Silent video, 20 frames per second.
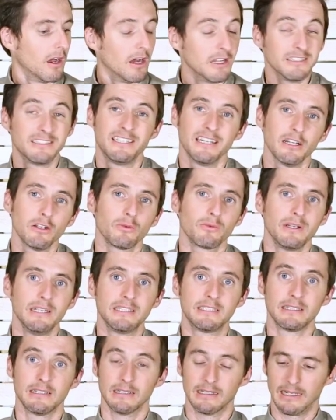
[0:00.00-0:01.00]
Until
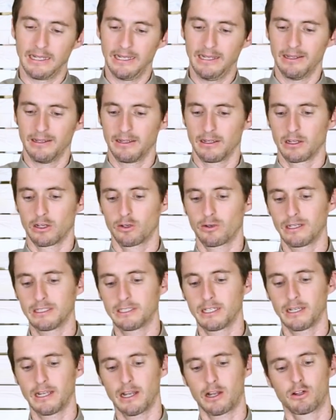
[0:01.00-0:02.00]
recently,
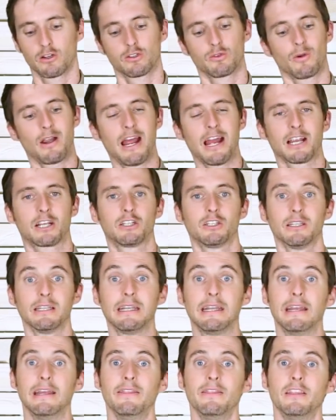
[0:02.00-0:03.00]
crested geckos were
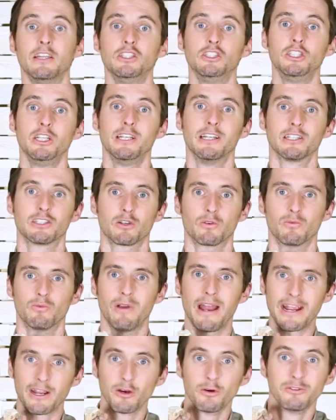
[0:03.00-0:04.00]
actually in the genus
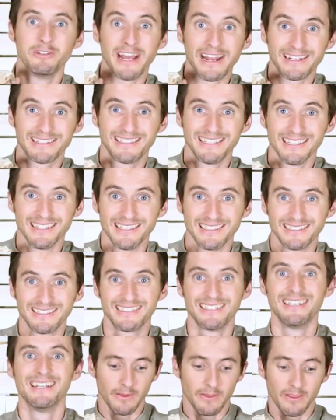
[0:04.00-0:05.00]
Rhacodactylus.